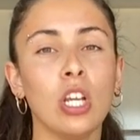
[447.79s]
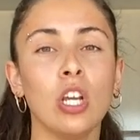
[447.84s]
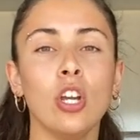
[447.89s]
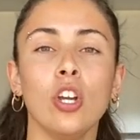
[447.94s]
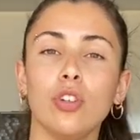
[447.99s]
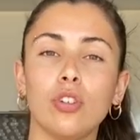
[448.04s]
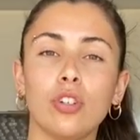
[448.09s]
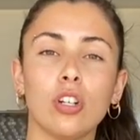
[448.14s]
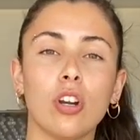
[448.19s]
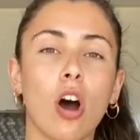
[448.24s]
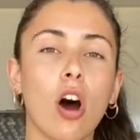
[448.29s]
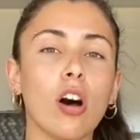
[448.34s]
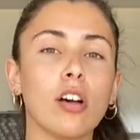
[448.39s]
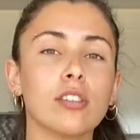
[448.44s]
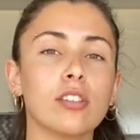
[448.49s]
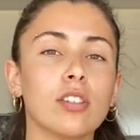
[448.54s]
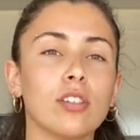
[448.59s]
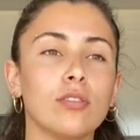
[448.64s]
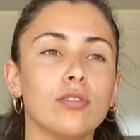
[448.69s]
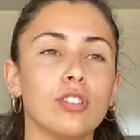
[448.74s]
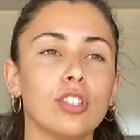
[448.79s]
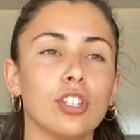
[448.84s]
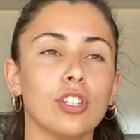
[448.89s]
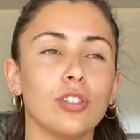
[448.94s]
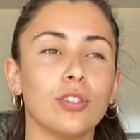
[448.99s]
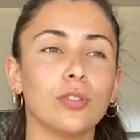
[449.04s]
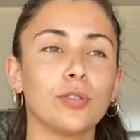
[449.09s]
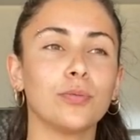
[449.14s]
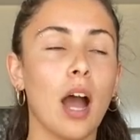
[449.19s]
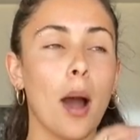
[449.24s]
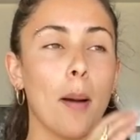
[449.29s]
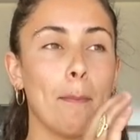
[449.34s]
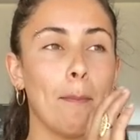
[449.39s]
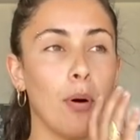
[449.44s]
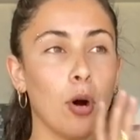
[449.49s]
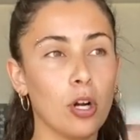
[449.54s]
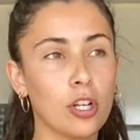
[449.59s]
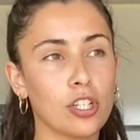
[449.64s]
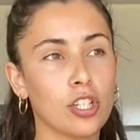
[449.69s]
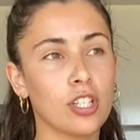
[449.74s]
You could also do a
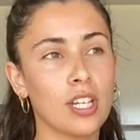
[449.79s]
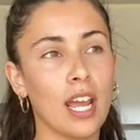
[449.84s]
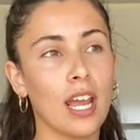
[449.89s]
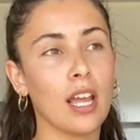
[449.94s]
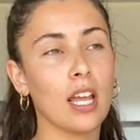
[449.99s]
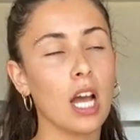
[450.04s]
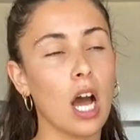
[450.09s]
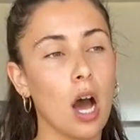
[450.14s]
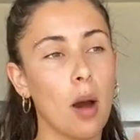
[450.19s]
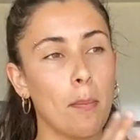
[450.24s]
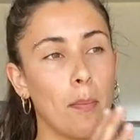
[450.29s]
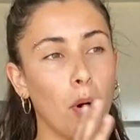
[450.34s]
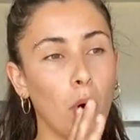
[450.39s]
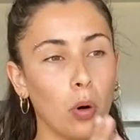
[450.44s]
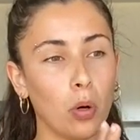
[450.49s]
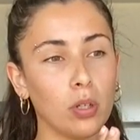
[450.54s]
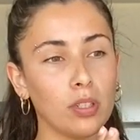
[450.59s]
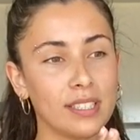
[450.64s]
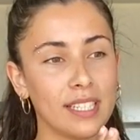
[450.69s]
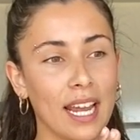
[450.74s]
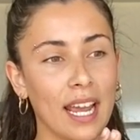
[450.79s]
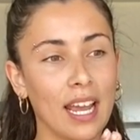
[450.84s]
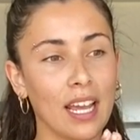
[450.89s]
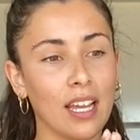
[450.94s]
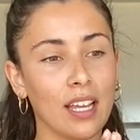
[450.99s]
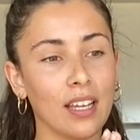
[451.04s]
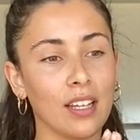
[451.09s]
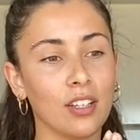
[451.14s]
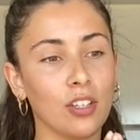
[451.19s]
push day, a pull day.